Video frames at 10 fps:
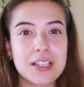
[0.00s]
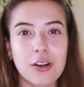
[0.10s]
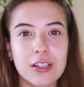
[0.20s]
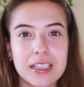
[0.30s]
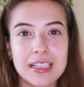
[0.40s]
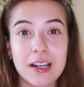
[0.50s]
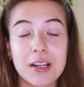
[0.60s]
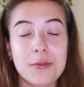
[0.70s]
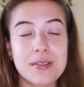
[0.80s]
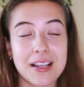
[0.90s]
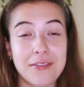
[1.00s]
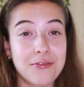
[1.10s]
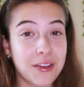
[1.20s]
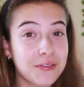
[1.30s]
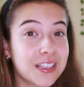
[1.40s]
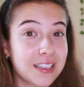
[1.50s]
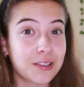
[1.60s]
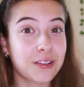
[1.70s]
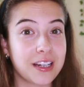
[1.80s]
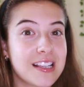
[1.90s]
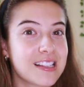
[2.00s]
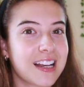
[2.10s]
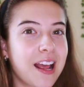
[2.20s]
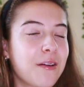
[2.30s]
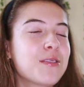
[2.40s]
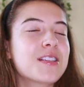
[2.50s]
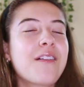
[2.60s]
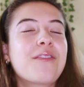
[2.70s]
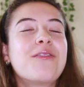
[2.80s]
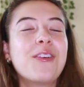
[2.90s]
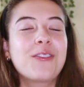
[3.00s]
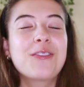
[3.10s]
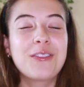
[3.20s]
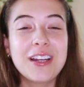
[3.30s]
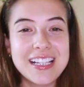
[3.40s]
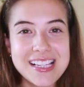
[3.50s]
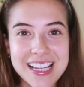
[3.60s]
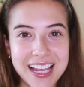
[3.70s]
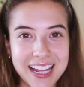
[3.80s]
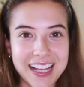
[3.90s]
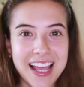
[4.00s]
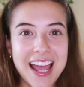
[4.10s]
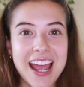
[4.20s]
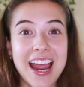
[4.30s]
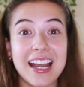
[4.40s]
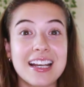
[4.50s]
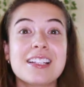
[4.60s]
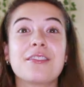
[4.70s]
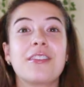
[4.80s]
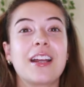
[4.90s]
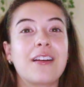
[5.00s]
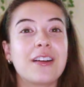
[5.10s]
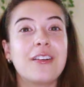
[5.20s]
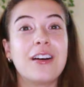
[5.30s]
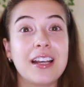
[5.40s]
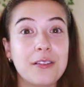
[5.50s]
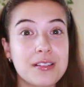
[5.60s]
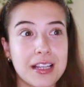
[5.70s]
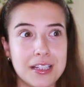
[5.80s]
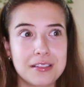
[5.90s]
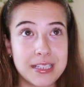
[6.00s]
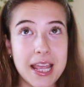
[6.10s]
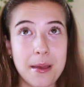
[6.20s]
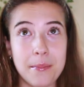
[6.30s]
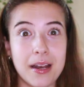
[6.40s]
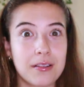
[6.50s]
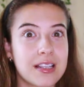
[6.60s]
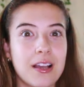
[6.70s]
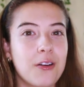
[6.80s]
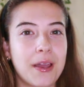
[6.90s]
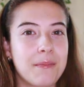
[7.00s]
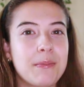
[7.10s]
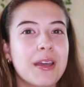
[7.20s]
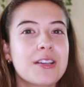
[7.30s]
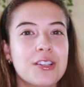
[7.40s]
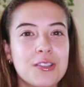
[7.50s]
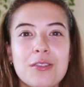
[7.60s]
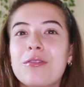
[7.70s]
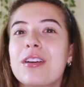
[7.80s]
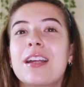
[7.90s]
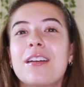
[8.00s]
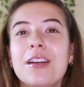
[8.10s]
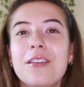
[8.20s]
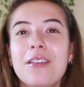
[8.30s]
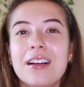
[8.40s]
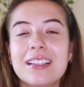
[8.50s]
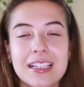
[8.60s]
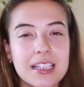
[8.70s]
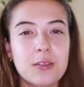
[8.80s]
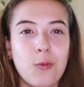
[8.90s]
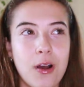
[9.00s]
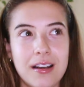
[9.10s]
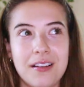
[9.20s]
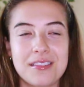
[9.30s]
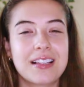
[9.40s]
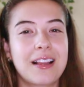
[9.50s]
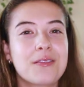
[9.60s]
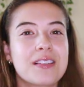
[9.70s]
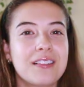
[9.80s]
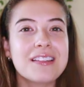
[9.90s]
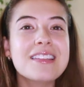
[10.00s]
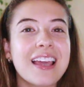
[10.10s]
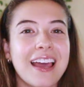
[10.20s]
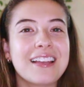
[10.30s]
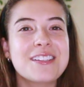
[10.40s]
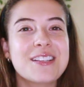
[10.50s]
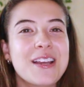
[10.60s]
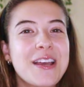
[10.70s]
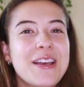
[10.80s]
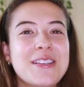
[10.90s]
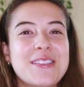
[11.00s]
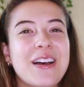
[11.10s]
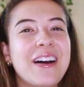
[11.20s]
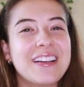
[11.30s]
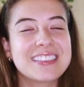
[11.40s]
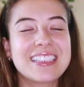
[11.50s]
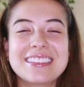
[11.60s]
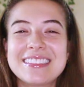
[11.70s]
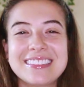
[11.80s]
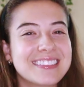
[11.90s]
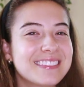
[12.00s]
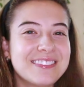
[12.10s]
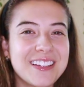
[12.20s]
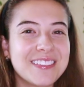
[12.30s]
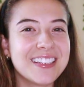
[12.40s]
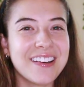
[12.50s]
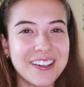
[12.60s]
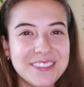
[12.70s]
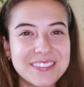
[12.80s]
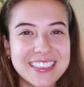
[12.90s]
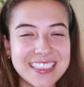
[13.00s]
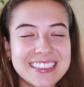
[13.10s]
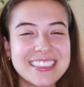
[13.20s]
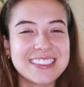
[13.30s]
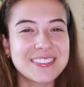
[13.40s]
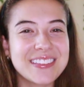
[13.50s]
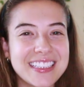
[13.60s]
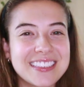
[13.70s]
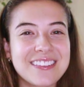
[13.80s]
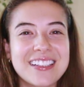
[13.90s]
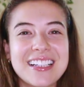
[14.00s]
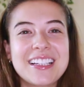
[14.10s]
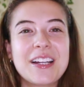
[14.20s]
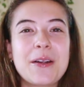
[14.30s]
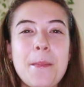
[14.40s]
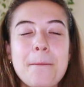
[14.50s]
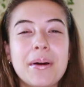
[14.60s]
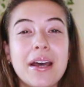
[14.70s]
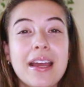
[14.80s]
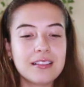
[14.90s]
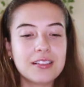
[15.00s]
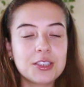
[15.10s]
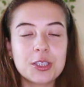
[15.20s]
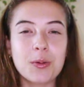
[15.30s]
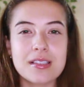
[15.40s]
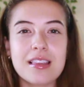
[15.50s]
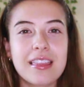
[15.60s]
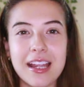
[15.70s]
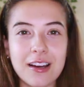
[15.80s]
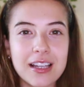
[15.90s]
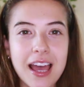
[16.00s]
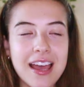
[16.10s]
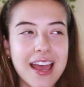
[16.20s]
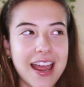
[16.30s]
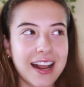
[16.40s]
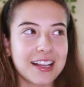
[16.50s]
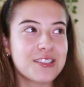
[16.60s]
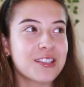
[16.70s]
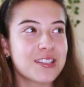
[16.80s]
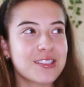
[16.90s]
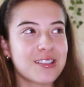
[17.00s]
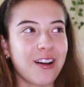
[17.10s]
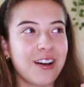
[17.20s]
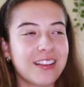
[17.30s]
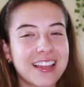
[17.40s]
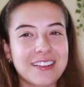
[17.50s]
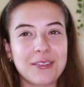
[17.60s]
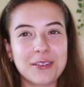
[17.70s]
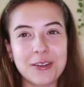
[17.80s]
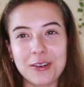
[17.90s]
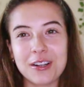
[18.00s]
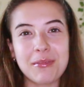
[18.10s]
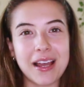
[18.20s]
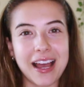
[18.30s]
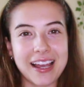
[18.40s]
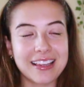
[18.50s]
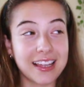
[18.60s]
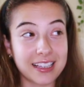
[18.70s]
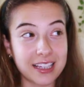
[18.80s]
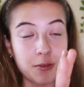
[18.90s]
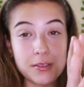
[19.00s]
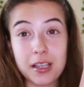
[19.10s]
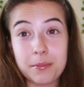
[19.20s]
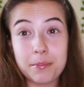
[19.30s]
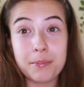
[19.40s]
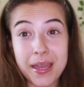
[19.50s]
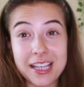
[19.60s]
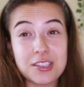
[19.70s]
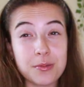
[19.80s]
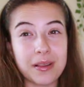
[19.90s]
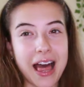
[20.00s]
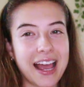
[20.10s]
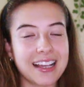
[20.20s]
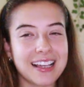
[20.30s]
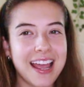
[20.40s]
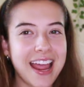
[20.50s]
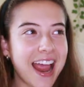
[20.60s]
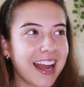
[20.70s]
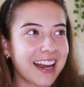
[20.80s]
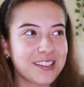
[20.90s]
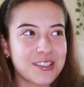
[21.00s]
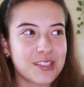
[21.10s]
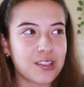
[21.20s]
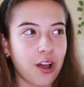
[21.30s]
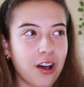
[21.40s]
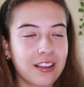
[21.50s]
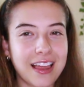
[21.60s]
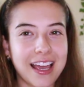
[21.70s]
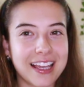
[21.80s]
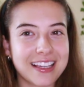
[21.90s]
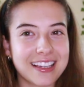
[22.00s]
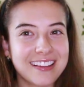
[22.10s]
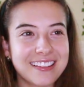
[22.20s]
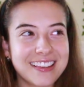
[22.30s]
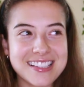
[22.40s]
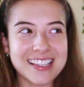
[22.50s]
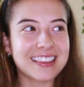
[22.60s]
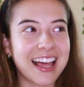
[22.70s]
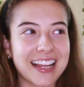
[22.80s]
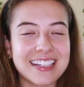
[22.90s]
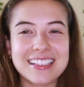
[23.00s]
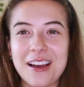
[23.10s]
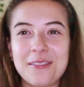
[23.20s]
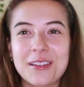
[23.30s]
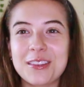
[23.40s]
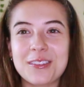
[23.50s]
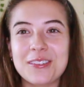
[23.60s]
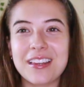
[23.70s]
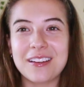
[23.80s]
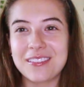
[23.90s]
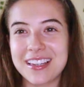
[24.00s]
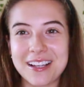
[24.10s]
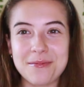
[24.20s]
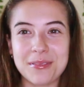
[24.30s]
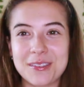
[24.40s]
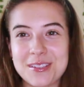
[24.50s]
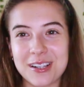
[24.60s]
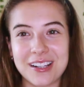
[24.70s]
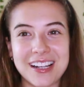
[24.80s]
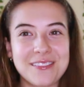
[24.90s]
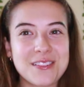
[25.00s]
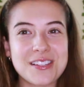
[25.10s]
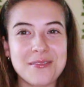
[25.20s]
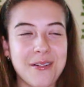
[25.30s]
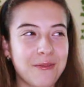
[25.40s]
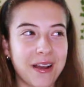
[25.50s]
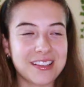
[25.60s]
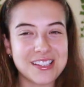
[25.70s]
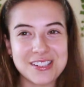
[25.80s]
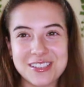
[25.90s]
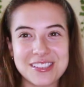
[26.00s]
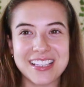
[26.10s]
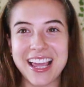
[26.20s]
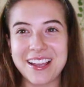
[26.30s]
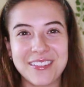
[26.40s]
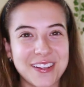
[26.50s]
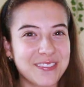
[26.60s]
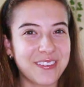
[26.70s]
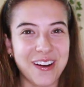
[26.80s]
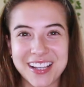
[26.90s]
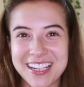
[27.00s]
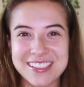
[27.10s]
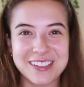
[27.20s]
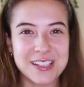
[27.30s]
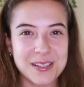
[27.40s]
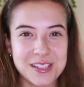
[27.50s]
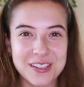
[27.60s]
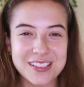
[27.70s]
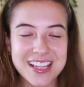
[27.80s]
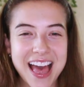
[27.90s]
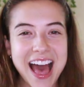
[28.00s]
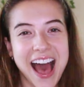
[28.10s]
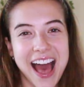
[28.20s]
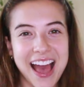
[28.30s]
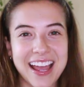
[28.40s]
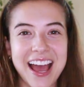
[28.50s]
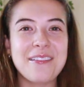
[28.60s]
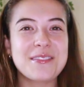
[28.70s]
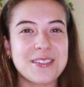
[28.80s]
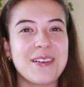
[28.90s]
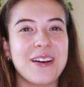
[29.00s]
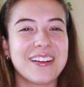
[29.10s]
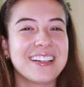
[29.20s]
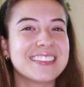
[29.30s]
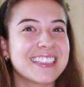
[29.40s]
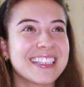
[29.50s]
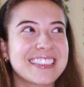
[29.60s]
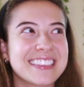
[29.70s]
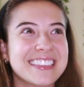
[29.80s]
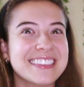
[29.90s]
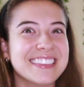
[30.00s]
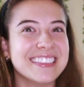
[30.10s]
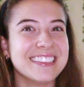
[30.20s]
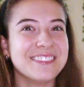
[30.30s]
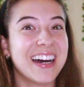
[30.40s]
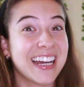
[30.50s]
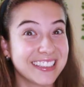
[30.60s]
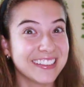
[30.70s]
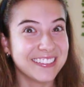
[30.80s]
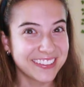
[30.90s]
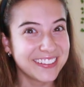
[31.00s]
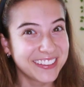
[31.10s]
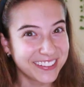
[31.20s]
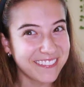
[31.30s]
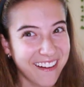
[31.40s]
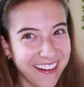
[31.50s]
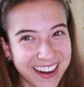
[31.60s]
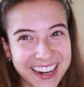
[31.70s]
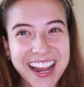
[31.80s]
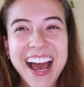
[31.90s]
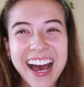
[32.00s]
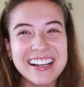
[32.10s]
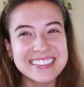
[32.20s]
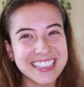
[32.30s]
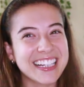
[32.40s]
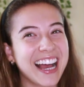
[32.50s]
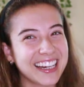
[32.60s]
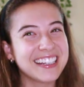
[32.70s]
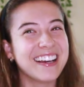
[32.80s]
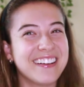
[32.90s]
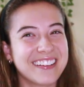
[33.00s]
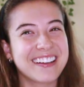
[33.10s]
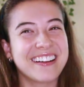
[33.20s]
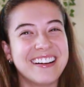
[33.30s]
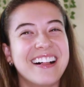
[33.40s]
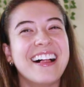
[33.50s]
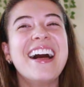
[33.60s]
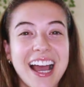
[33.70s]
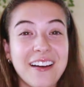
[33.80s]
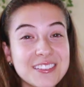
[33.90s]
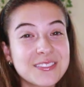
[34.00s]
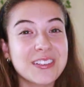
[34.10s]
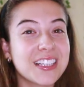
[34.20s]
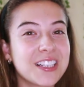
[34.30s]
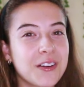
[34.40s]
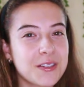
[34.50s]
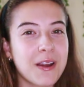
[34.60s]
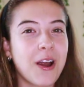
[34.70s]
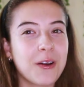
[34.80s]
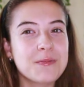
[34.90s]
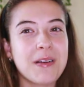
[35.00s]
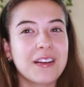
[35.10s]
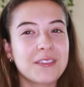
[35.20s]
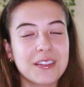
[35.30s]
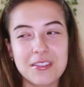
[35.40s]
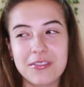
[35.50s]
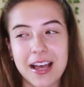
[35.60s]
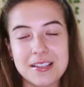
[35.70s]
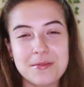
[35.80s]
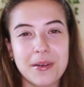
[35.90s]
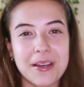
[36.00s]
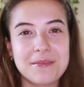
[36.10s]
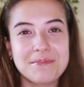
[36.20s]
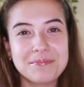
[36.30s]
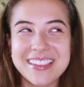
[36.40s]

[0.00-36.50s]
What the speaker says: dark in there, and it was like 50 degrees and I was freezing, and I did a front aerial and it was like dim, and I was like, okay, maybe I shouldn't do a front aerial, because I did one and I was like, that was a little sketch. So I was like, maybe not, because it's really dark in here. But she wasn't there yet, and I just saw like from the corner of my eye, like it was like pitch black, and I just saw like this light coming through like with like a blue shirt, and it was Simone Biles, and she just came like walking towards me. She goes, hi, I'm Simone. I was like, I know who you are. I was like, I know, girl. I was really nervous. My heart was pounding really fast, but